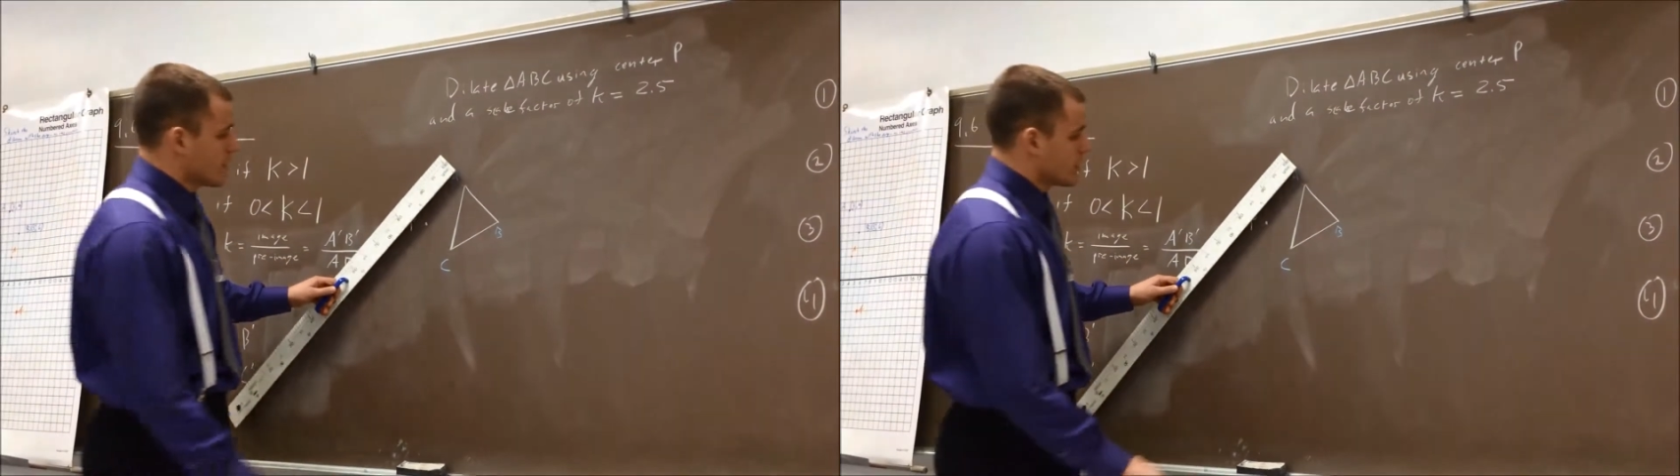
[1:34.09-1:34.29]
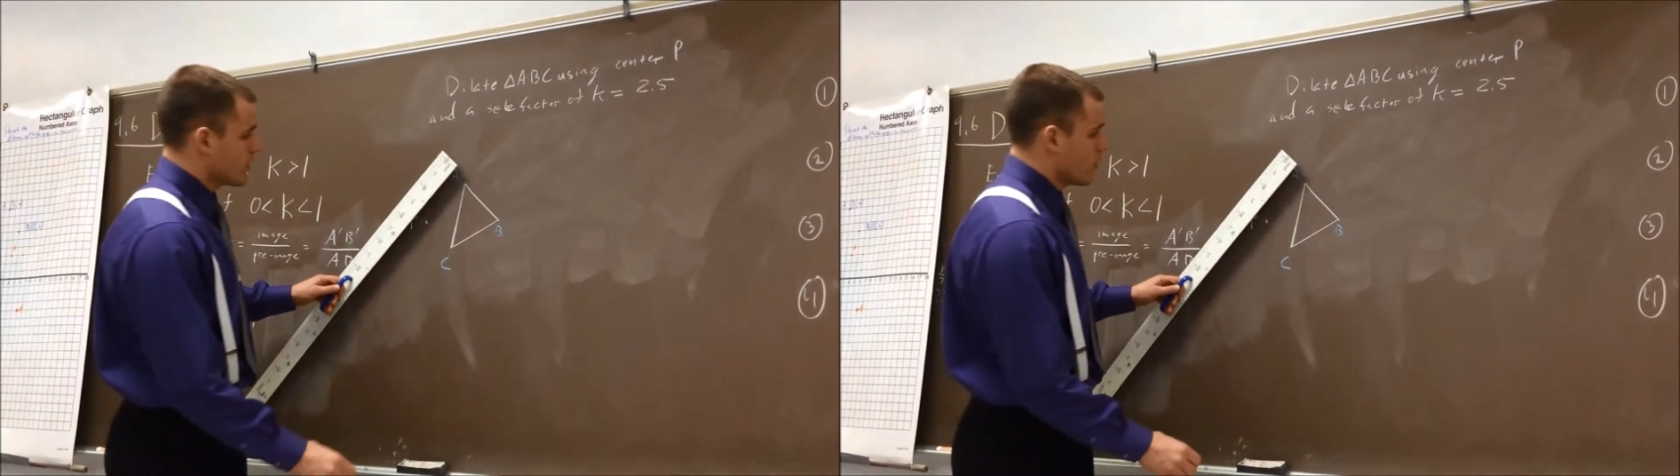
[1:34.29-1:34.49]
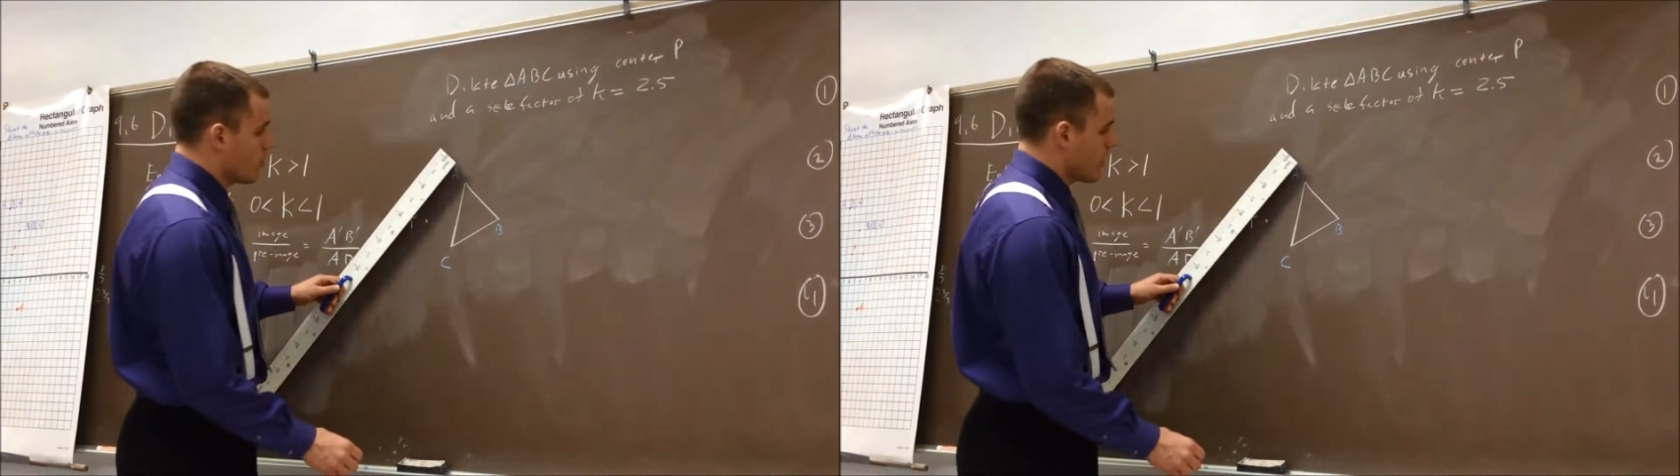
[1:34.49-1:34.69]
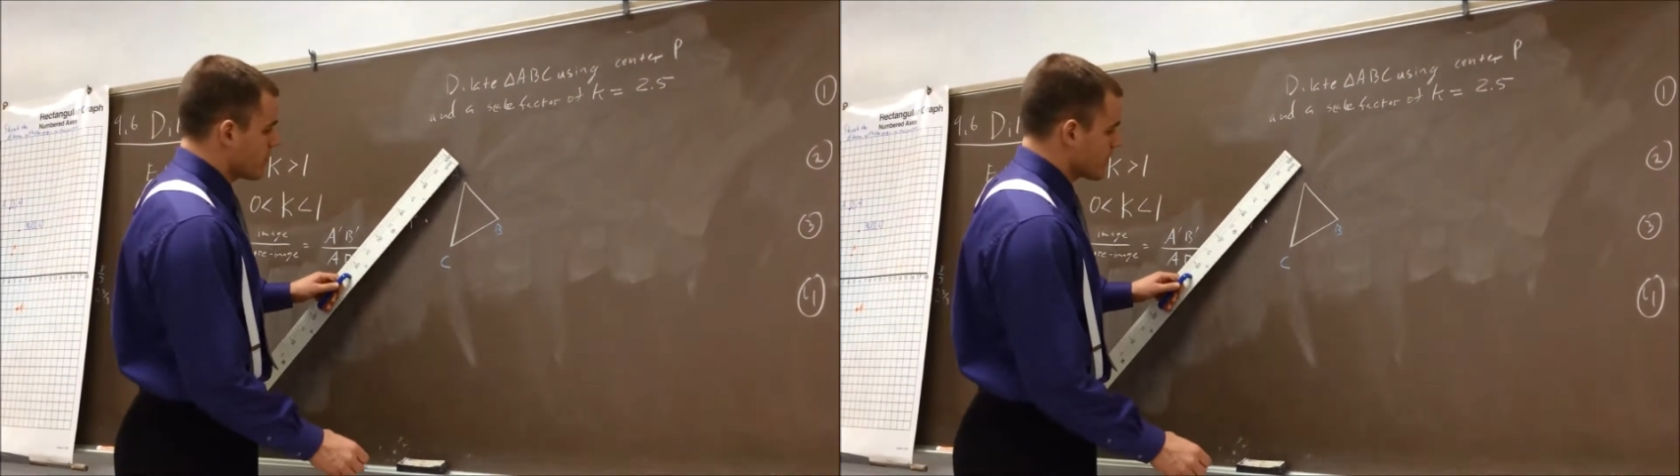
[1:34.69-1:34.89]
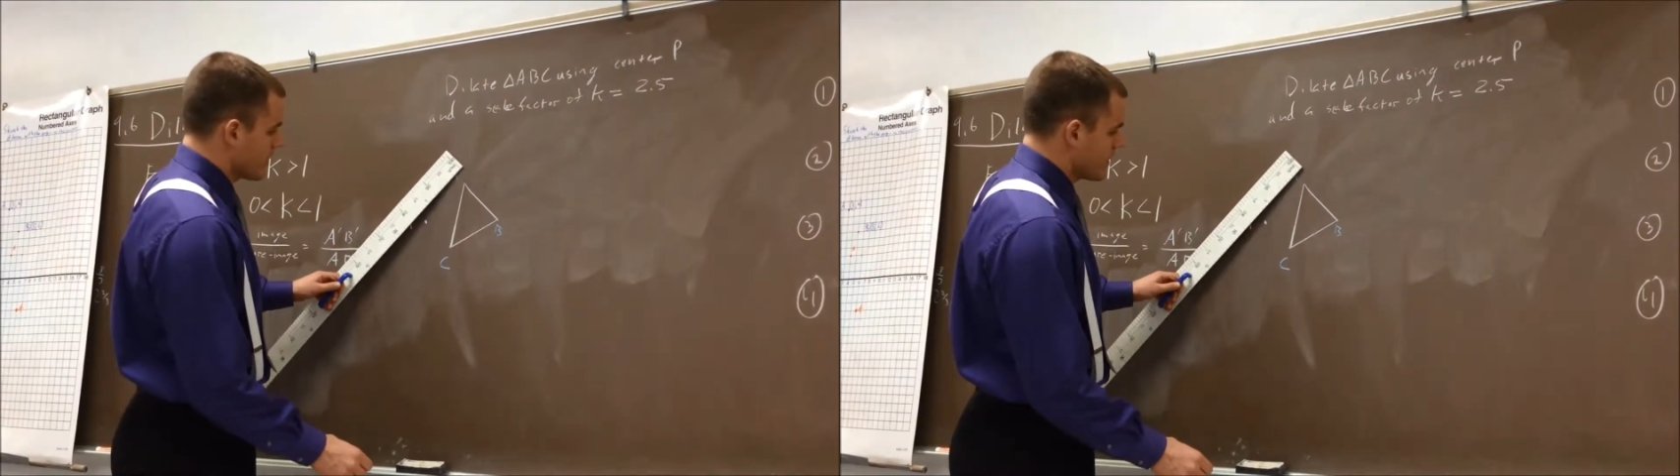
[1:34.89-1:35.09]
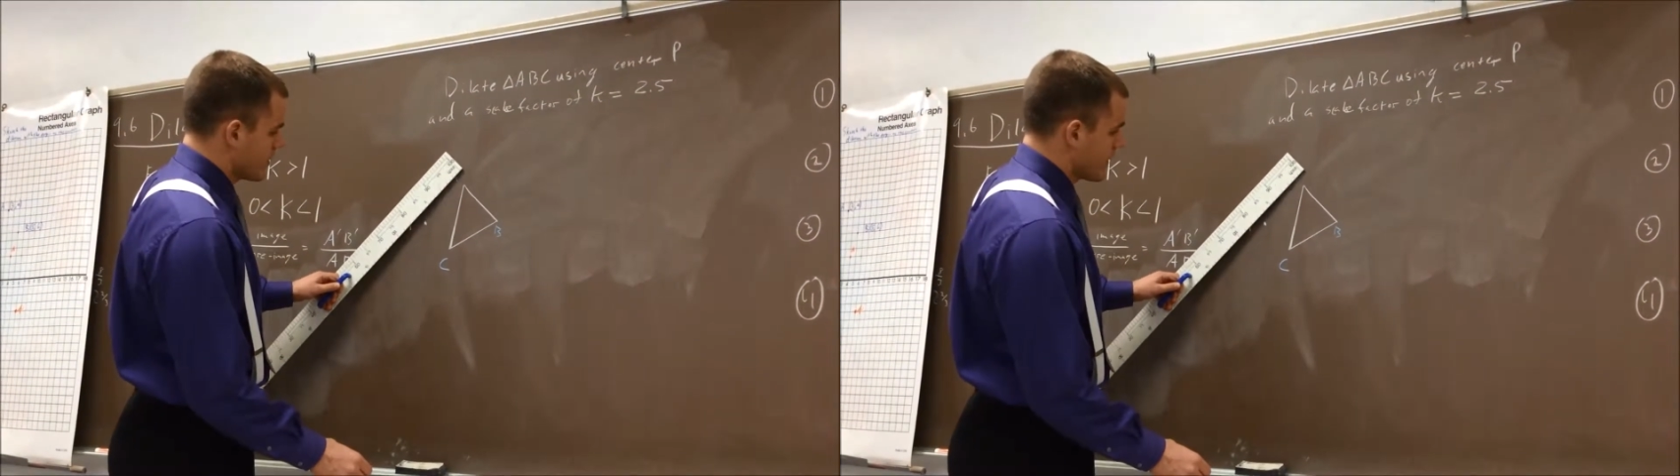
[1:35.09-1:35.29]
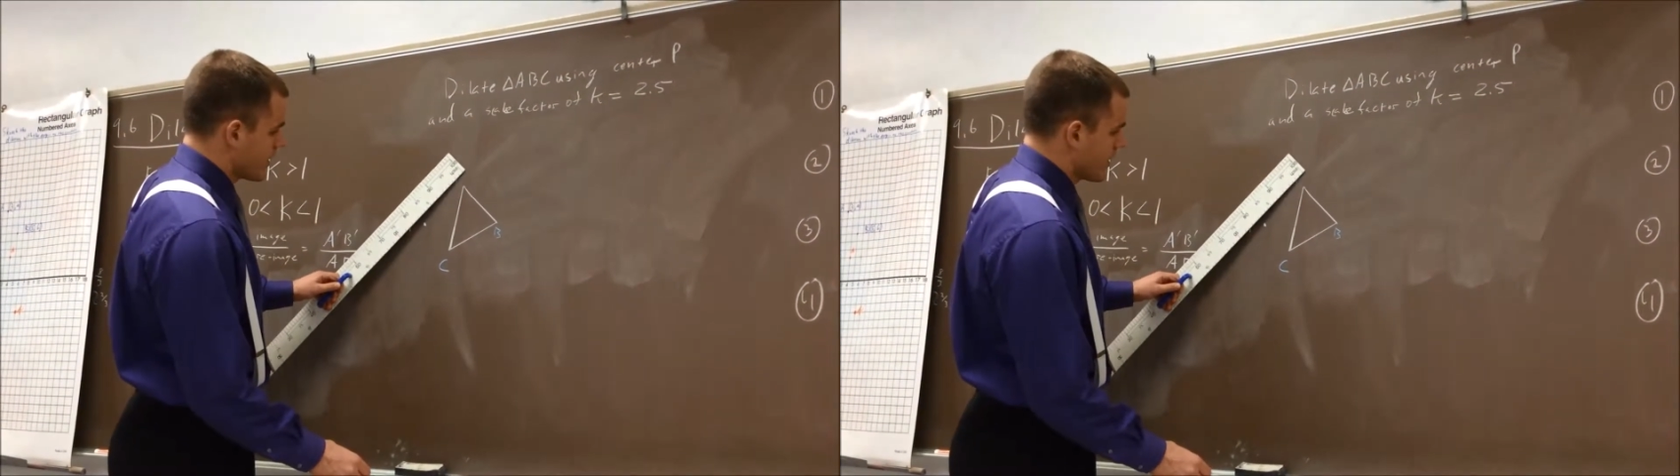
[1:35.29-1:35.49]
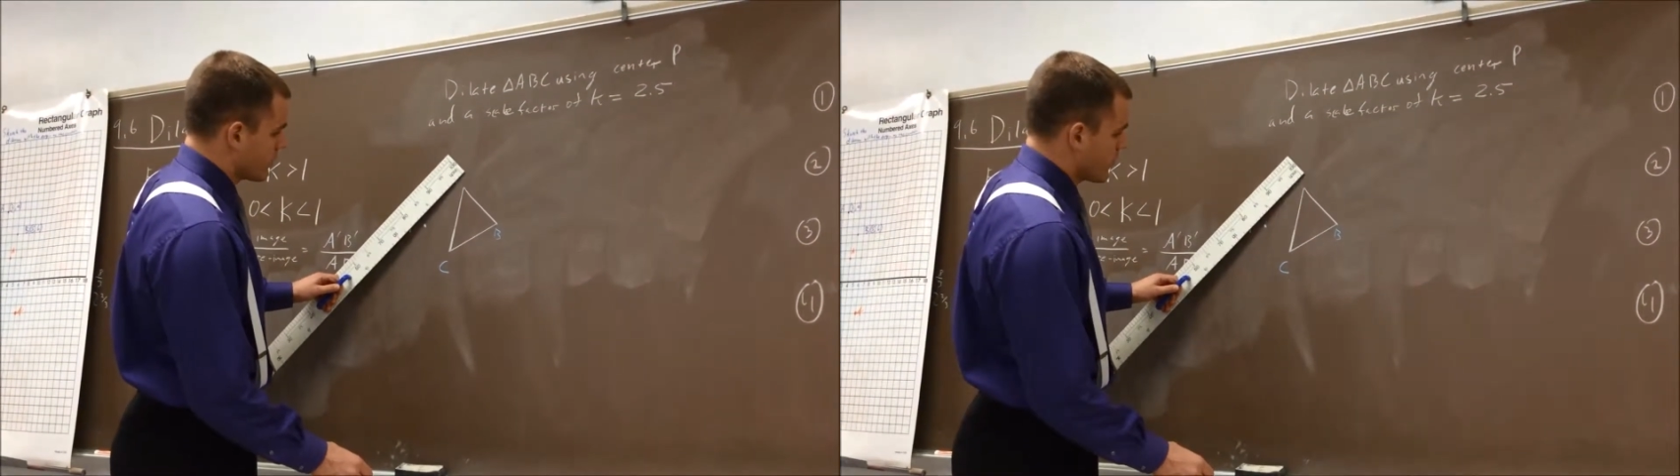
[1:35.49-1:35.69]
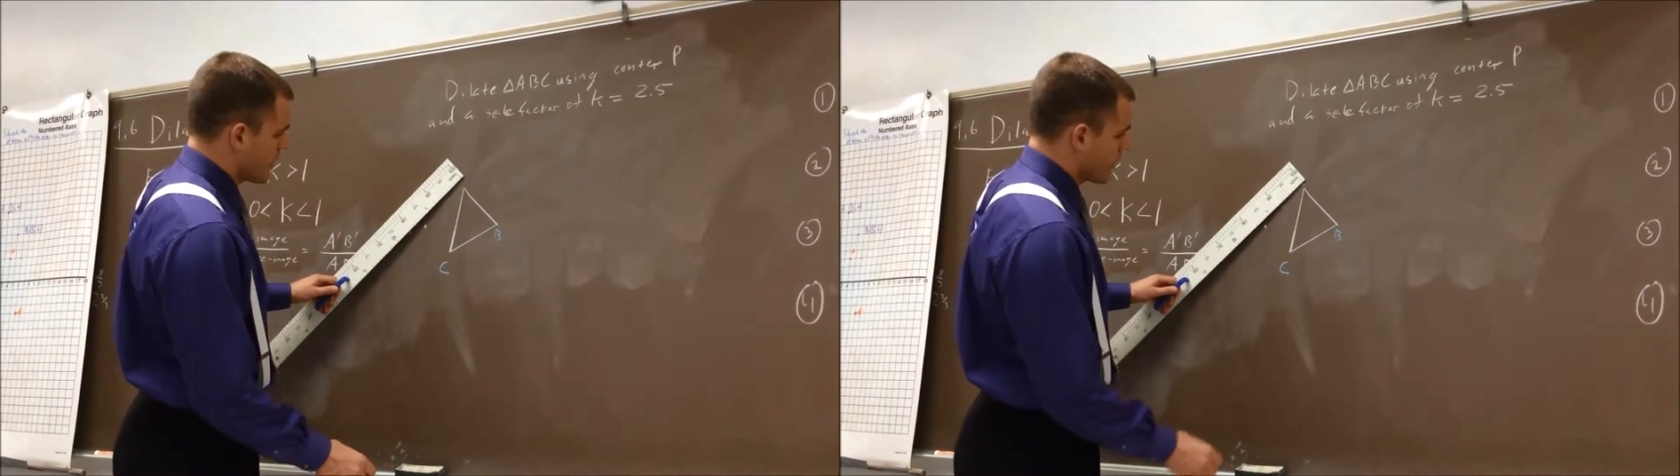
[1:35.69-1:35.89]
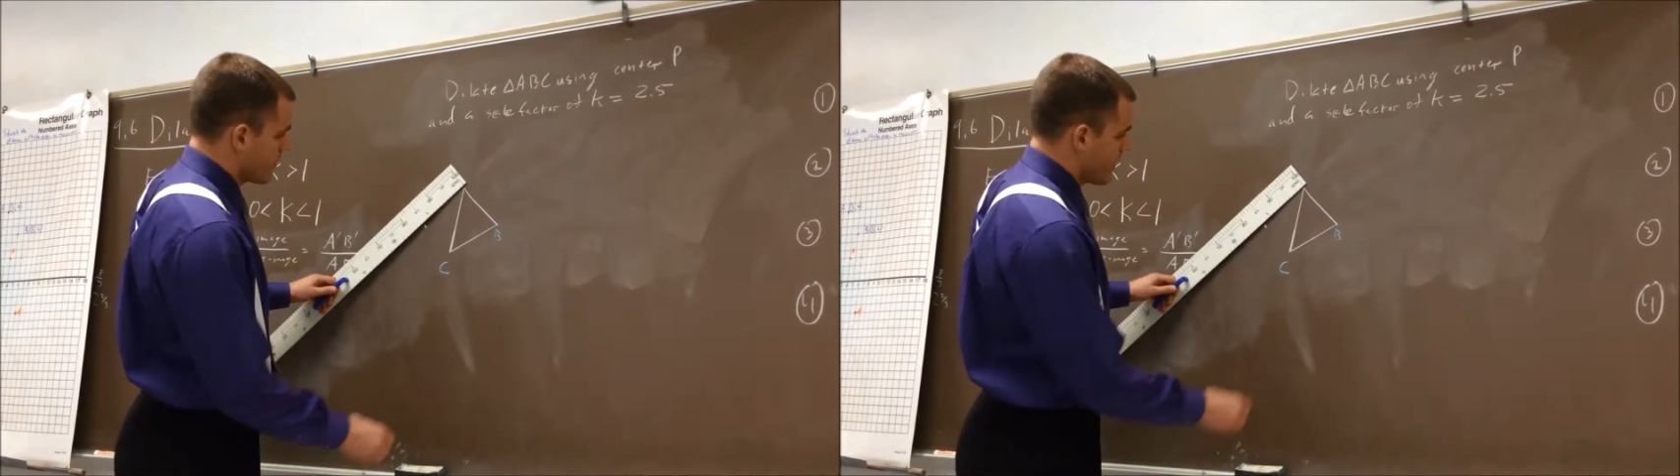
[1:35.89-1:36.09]
So what we're going to do here is we're
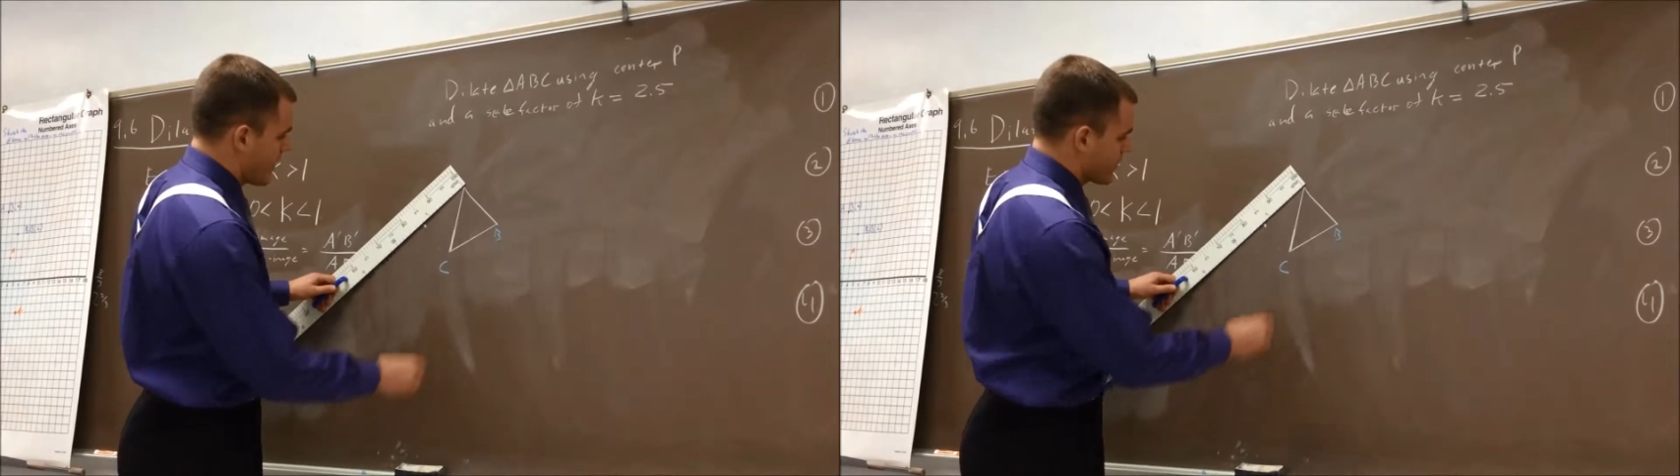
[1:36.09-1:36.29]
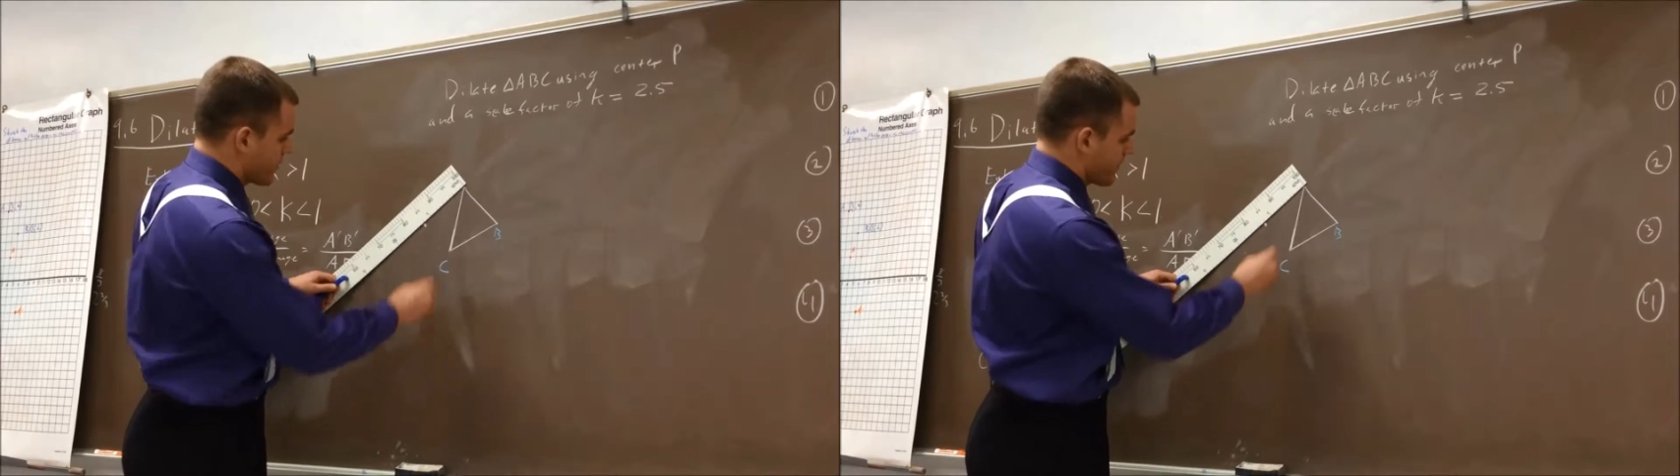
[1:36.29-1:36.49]
going to measure